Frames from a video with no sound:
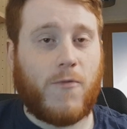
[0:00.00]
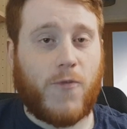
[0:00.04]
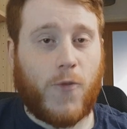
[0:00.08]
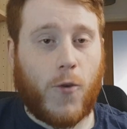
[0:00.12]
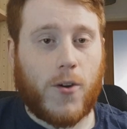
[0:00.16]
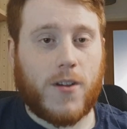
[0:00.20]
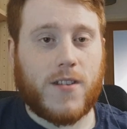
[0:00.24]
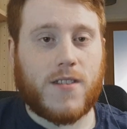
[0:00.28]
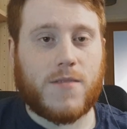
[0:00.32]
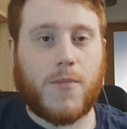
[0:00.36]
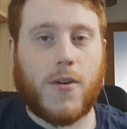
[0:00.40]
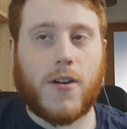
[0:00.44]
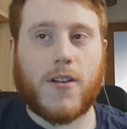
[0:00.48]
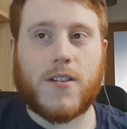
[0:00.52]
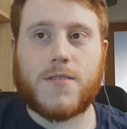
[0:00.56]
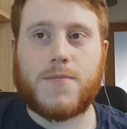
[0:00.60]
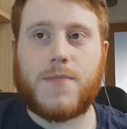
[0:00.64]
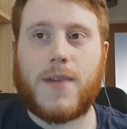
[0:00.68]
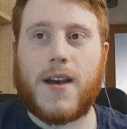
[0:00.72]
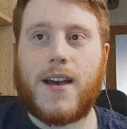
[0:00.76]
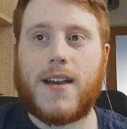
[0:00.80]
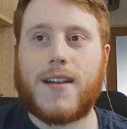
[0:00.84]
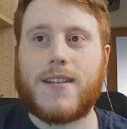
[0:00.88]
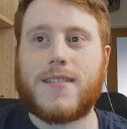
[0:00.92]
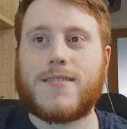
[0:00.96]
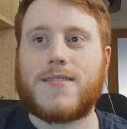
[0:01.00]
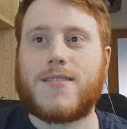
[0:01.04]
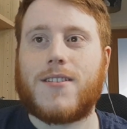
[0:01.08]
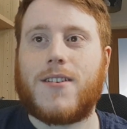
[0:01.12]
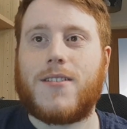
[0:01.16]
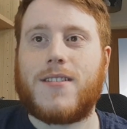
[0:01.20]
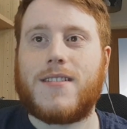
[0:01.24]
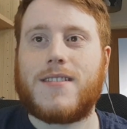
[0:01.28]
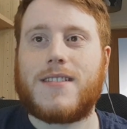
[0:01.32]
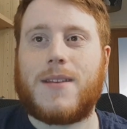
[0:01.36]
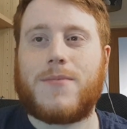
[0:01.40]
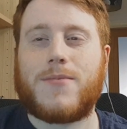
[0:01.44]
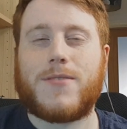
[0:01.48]
Voice box back.
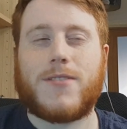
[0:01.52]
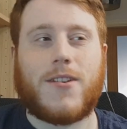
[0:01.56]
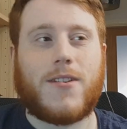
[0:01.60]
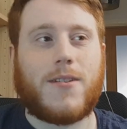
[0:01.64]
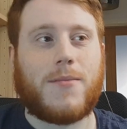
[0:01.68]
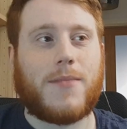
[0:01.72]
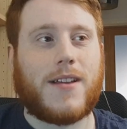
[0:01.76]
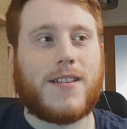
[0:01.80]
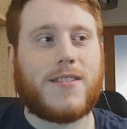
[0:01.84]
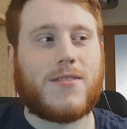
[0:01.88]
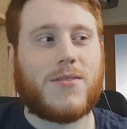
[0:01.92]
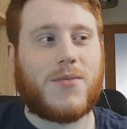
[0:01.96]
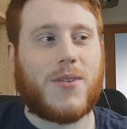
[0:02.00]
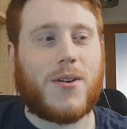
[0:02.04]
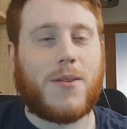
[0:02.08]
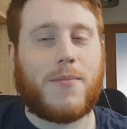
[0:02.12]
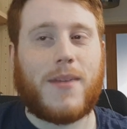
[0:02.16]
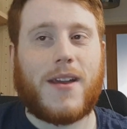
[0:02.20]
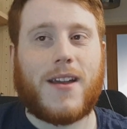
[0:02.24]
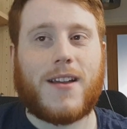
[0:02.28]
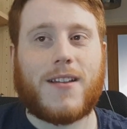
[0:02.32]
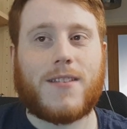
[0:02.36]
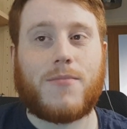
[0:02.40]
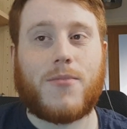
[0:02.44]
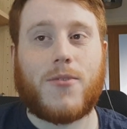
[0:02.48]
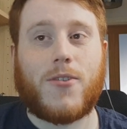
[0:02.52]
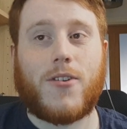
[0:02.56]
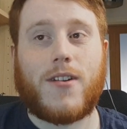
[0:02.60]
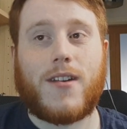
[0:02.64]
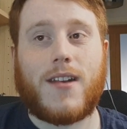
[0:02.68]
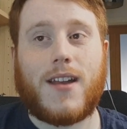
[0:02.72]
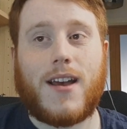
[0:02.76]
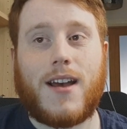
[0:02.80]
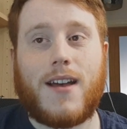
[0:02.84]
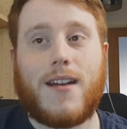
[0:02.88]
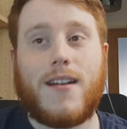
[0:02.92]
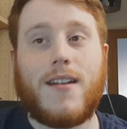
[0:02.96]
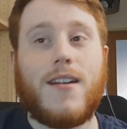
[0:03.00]
So this episode I'm guessing we're gonna be
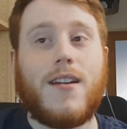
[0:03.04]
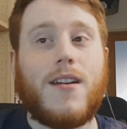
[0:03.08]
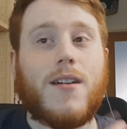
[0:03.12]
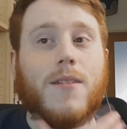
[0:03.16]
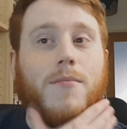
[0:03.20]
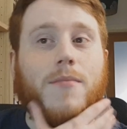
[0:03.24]
exploring that.